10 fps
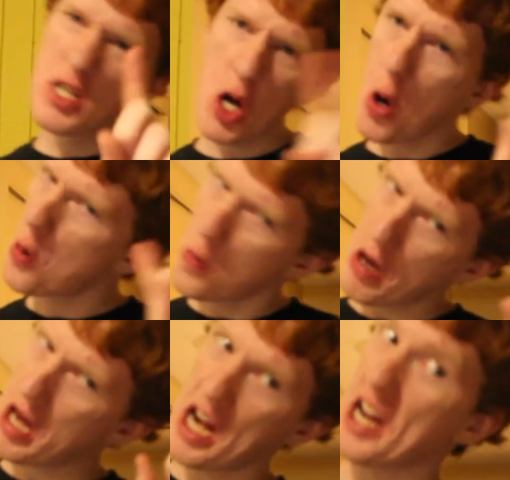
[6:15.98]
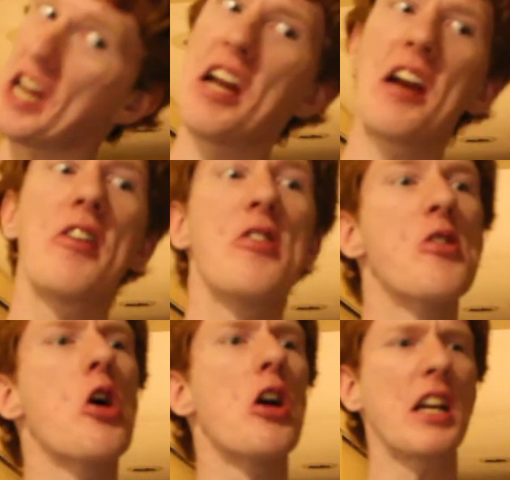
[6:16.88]
don't want to hear
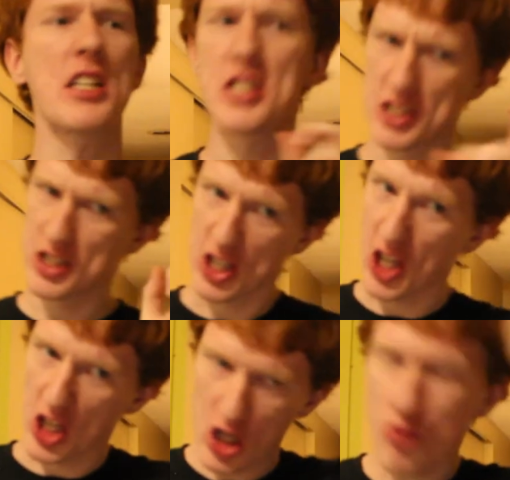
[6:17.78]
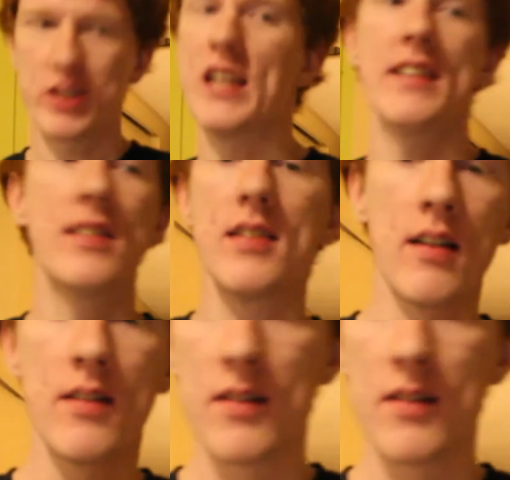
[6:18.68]
your excuses.